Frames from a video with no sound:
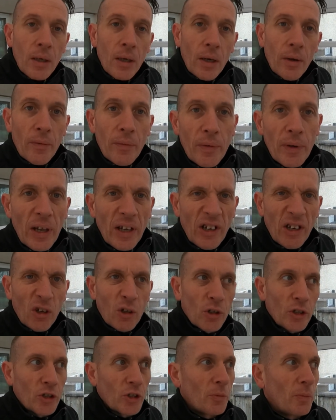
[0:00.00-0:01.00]
I've had a
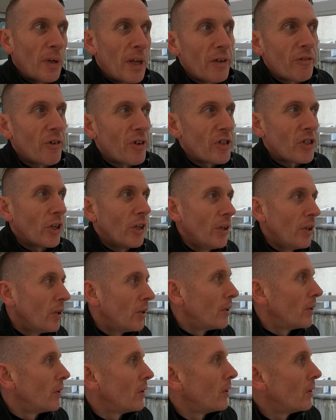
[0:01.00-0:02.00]
look at some literature
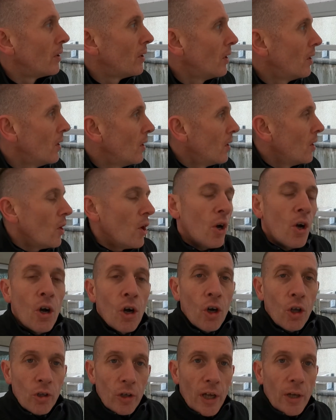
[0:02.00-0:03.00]

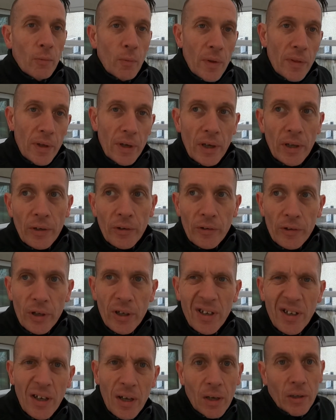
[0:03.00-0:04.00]
online with it, and
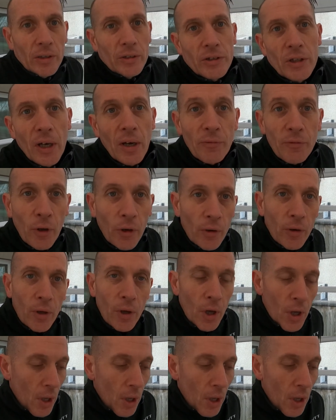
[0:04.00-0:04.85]
like I say, I've done